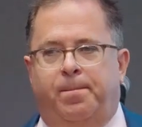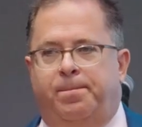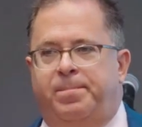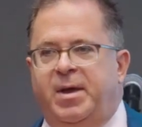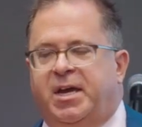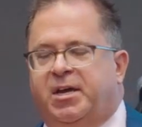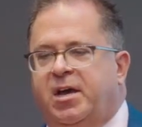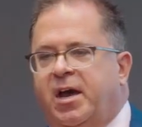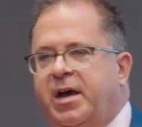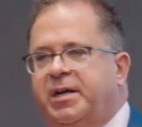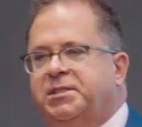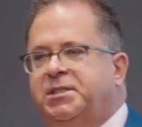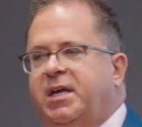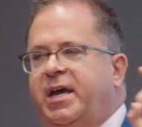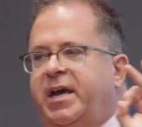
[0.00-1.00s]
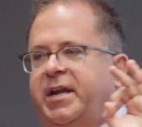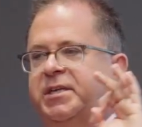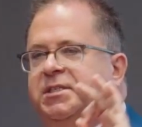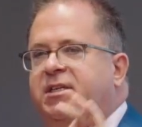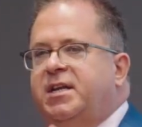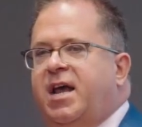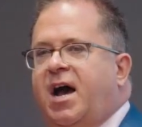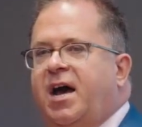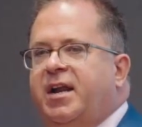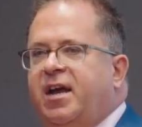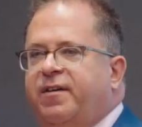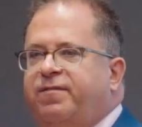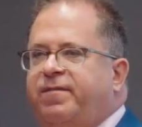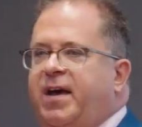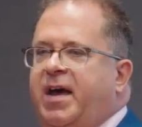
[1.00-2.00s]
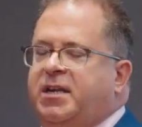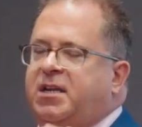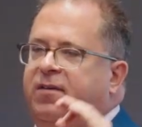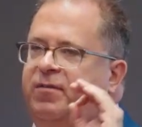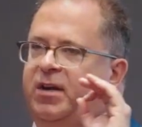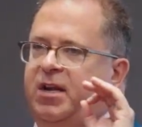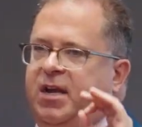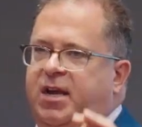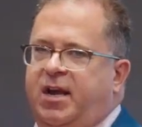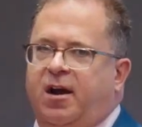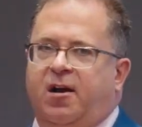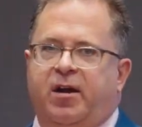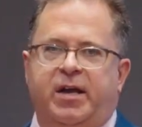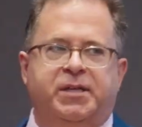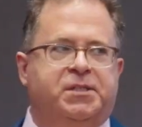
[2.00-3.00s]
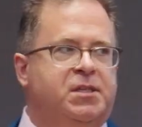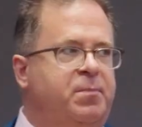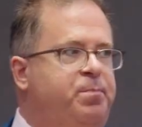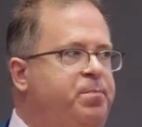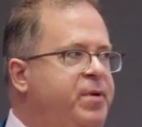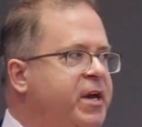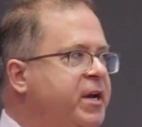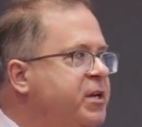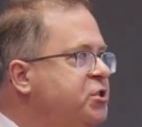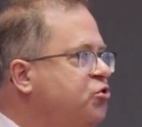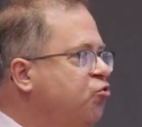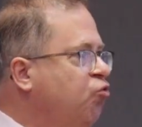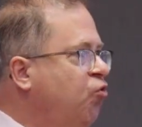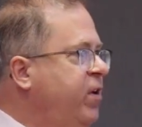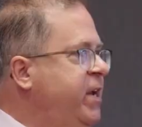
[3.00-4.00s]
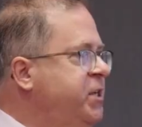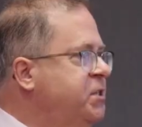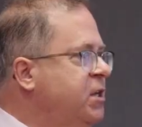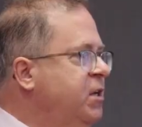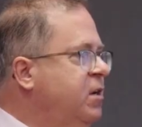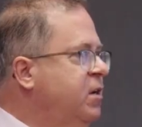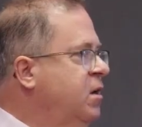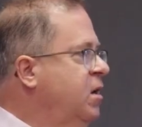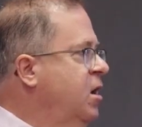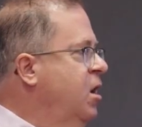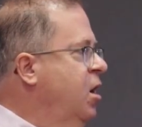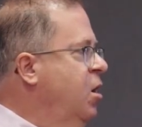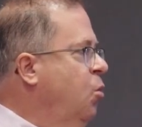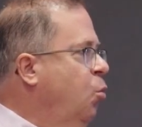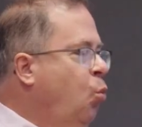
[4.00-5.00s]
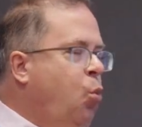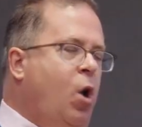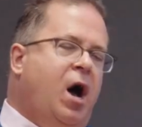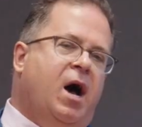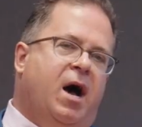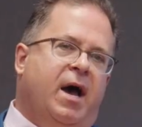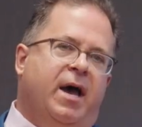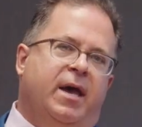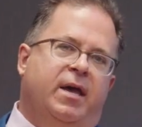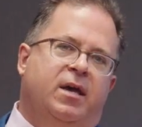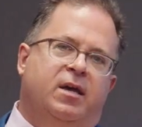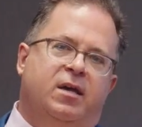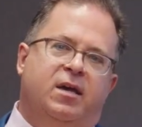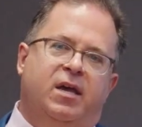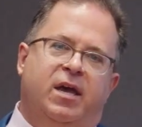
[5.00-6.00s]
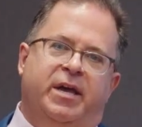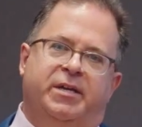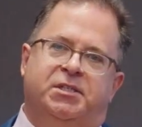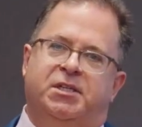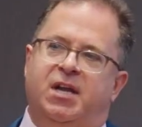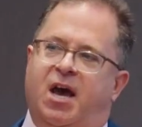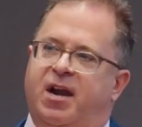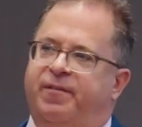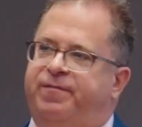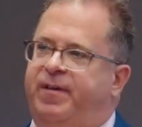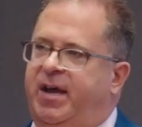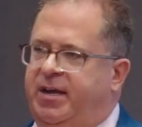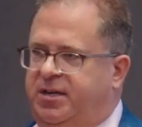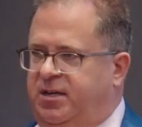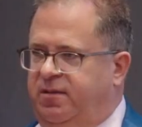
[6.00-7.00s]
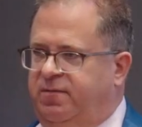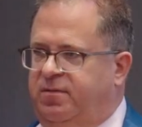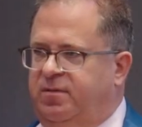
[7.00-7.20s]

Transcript: because it is not effective. And here is the biggest reason why it is not effective.